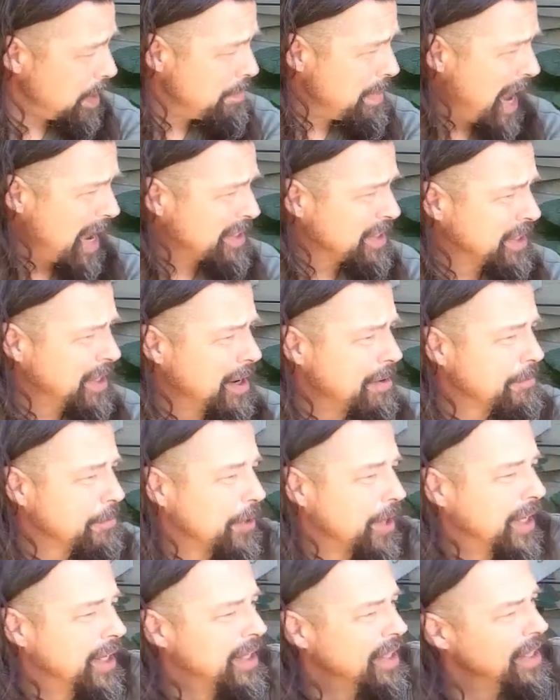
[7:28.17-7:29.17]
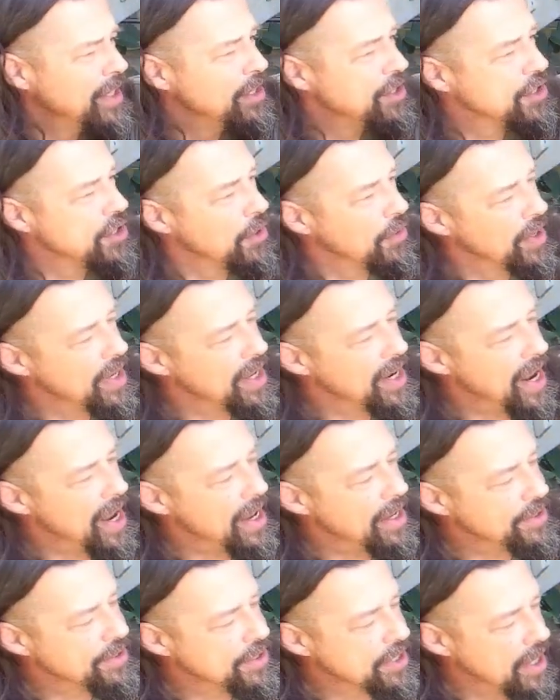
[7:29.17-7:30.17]
back to comfrey. So
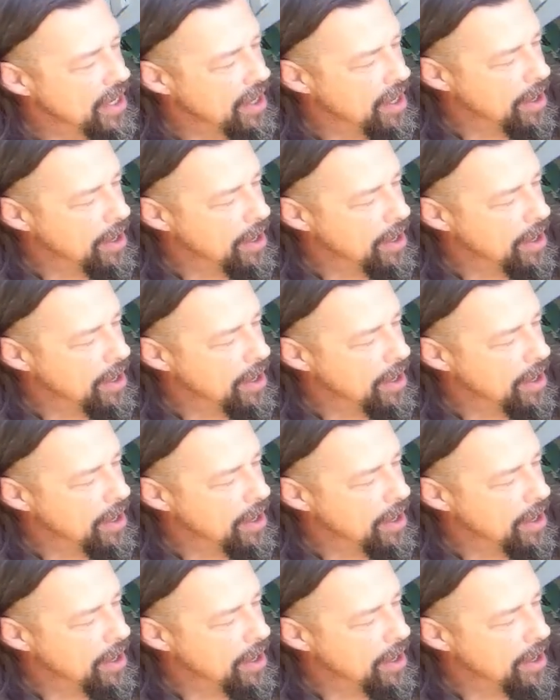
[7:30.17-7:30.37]
this